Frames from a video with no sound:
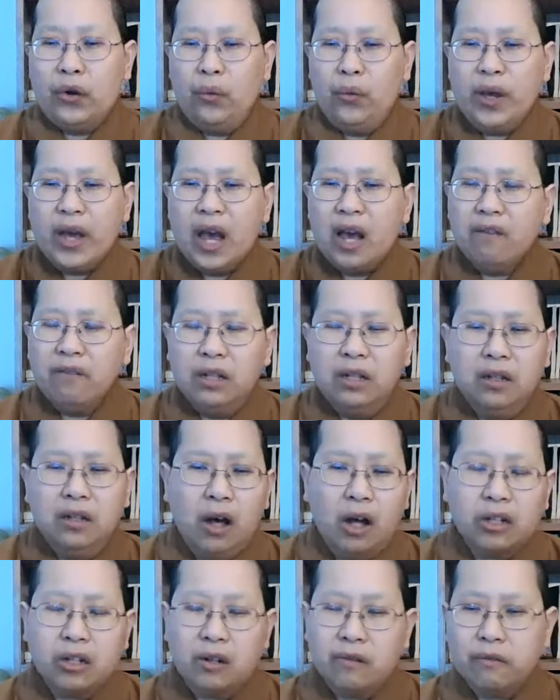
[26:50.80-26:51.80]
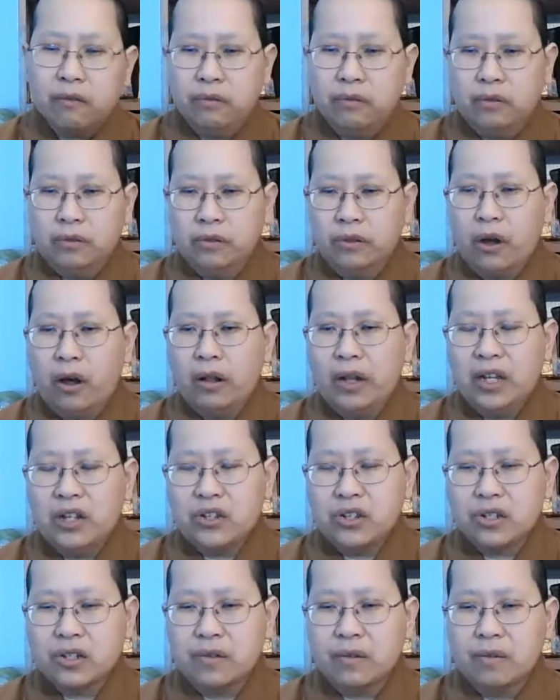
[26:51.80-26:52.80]
We have a lot of
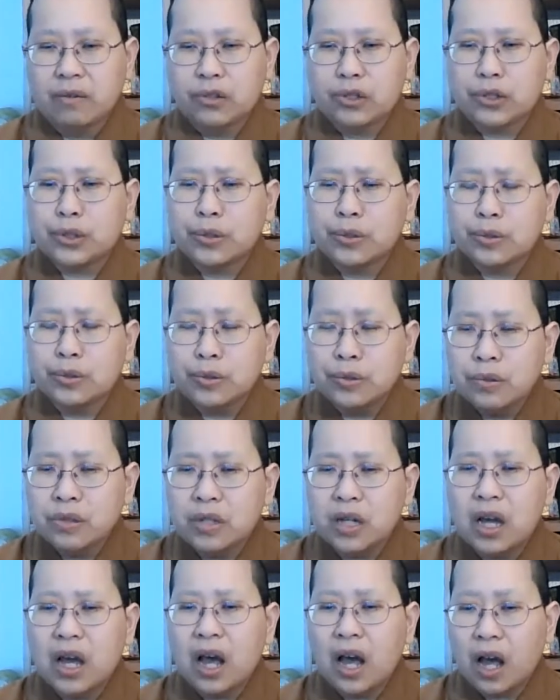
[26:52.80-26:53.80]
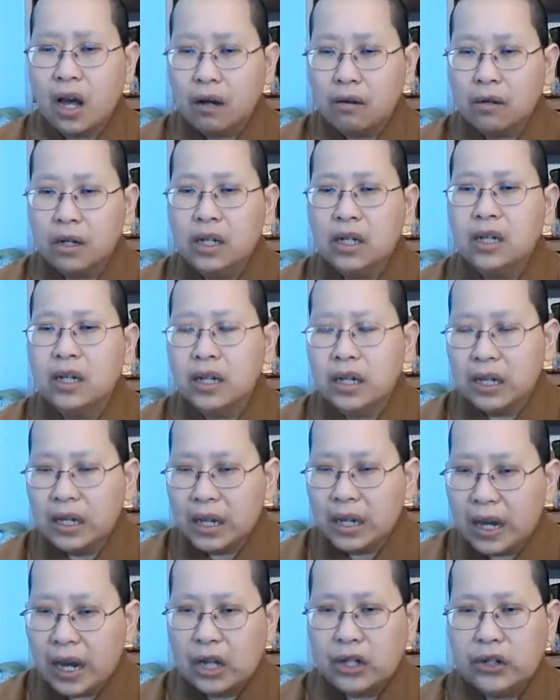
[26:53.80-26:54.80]
knowledge through our
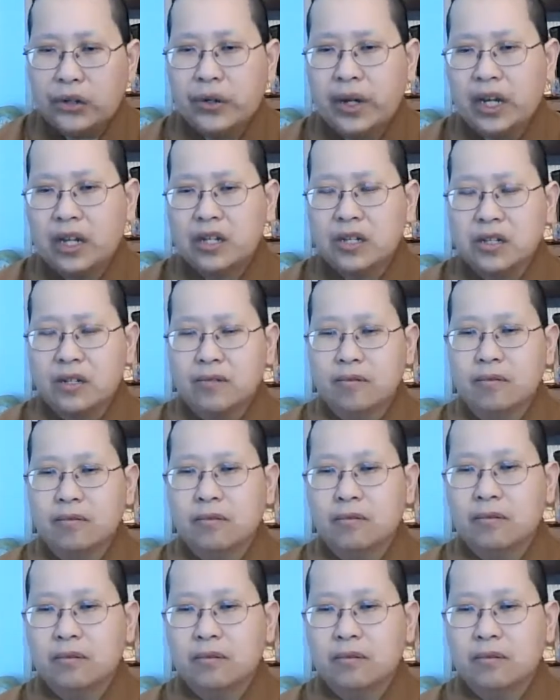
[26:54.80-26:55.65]
education.